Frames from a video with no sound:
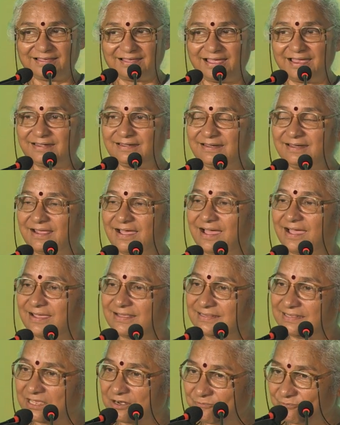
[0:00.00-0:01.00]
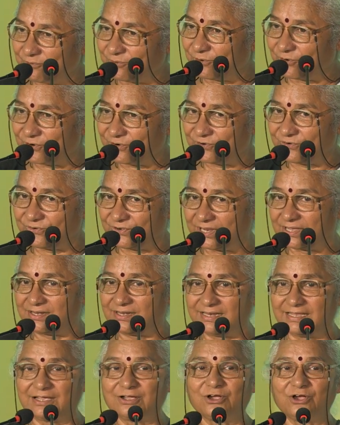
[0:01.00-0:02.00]
And I therefore
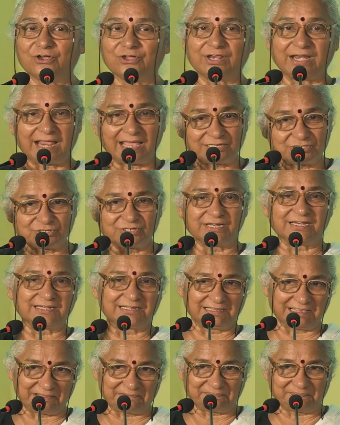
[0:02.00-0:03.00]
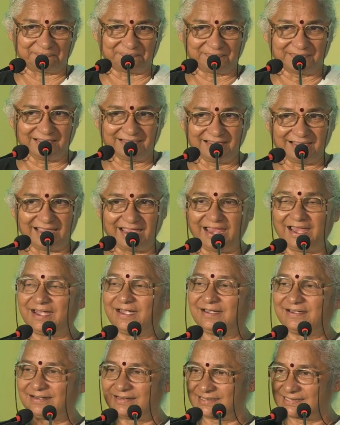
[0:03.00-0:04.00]
really congratulate them
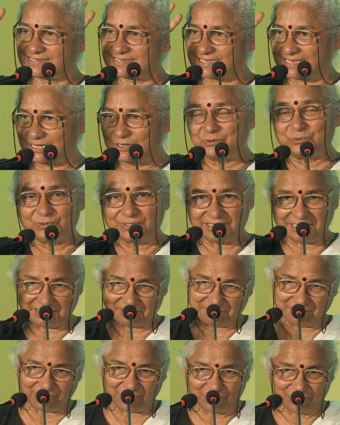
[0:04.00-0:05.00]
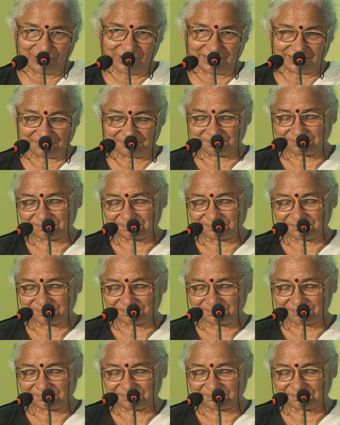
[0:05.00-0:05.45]
and salute them all.